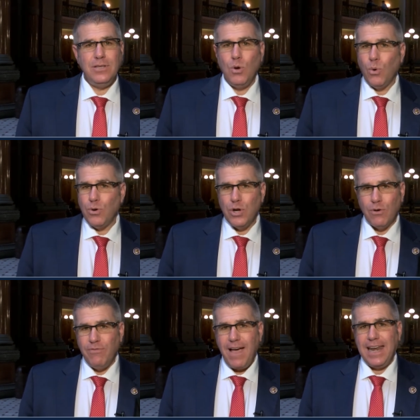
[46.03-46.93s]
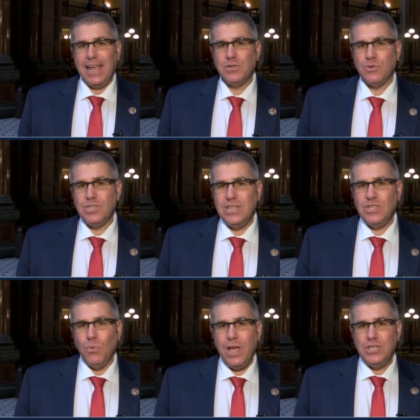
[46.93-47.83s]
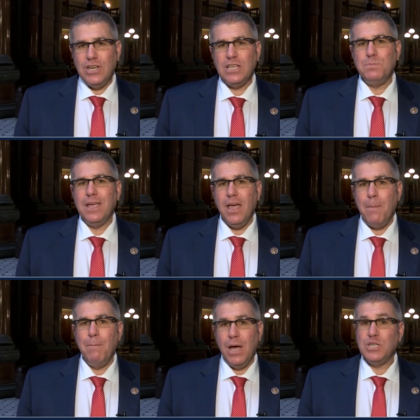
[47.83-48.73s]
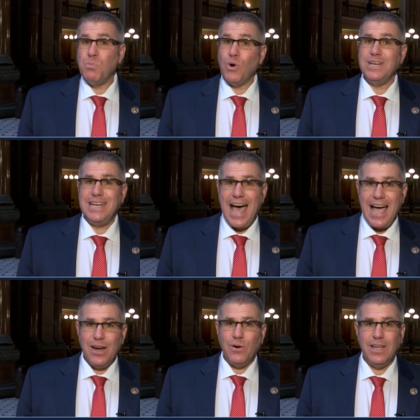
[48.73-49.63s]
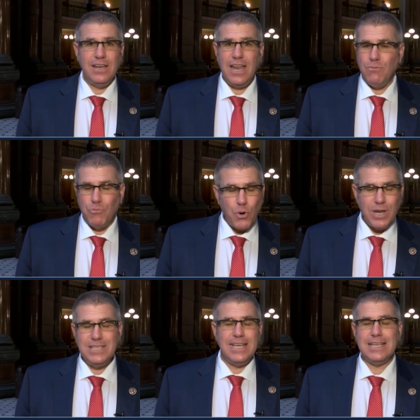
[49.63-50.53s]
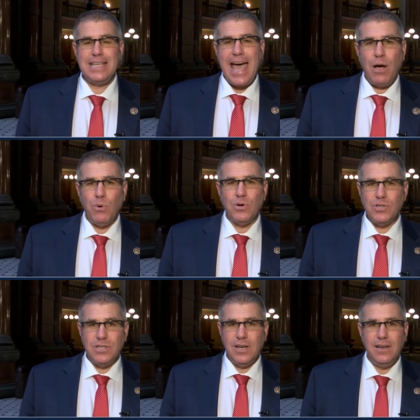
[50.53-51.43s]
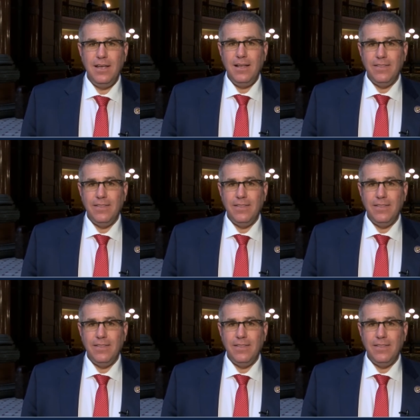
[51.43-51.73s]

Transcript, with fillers: Your financial situation has become much more dire in 36 hours than